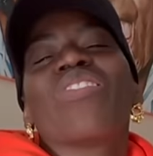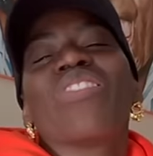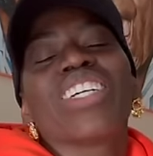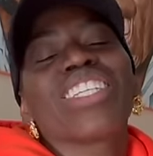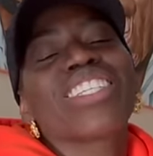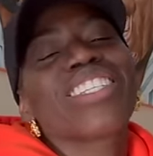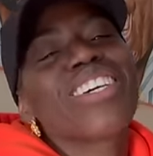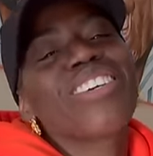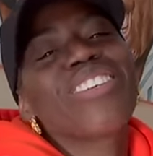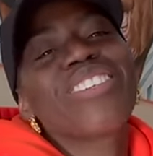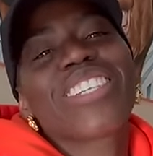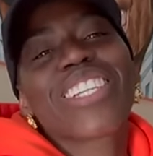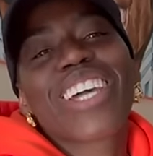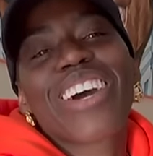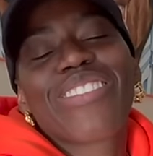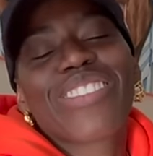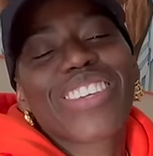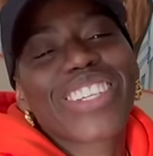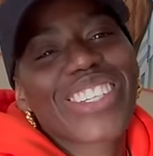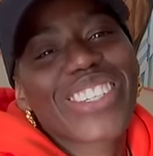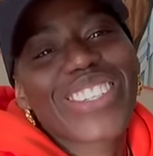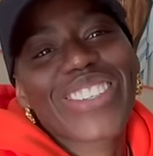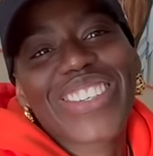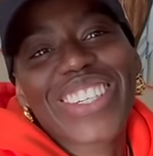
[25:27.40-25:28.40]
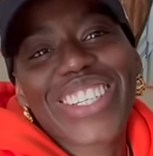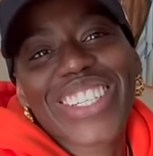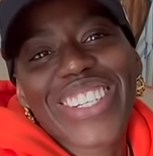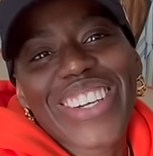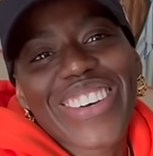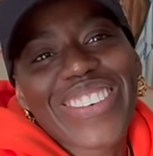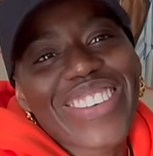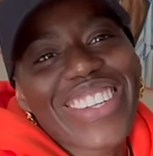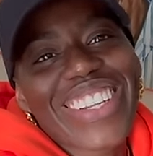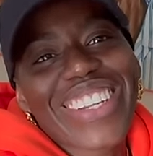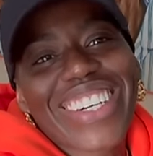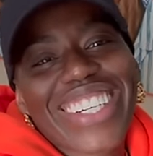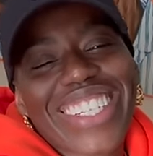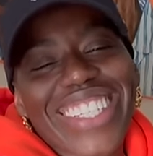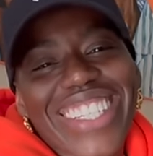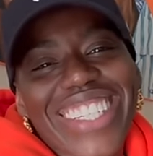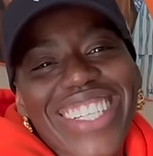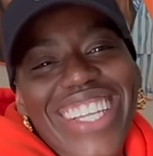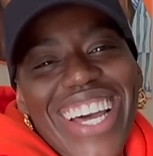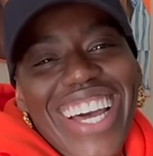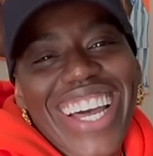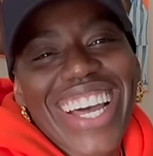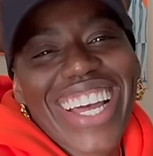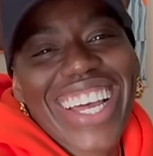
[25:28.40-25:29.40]
were so savage to each other last
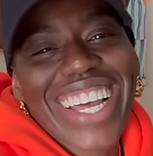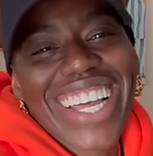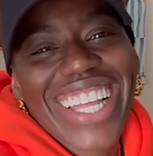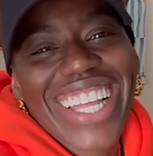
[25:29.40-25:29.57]
night.